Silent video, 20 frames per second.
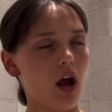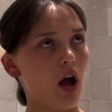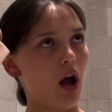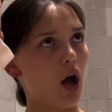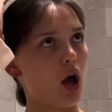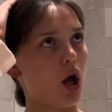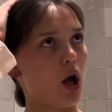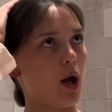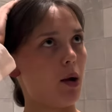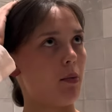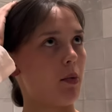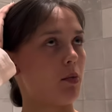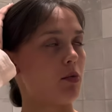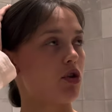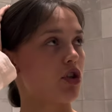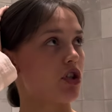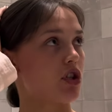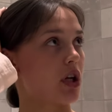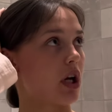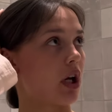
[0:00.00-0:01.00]
And we
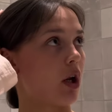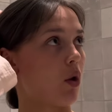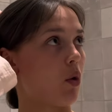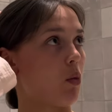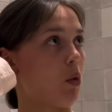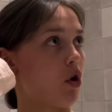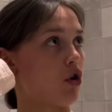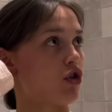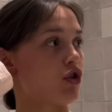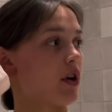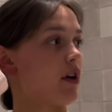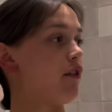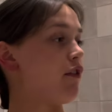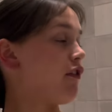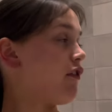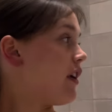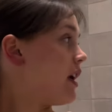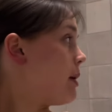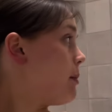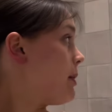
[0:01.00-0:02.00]
just did a little wandering.
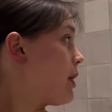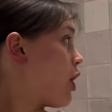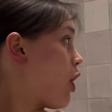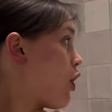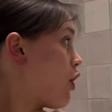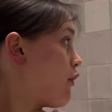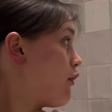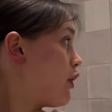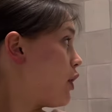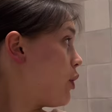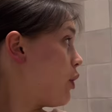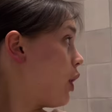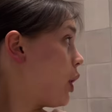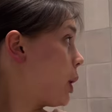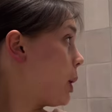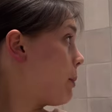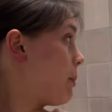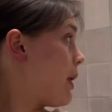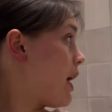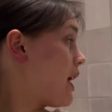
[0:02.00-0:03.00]
Phoebe got a few
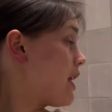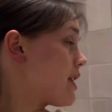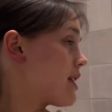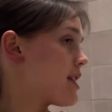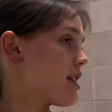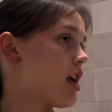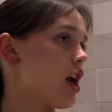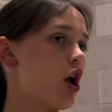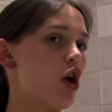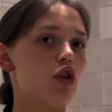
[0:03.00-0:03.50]
little bits.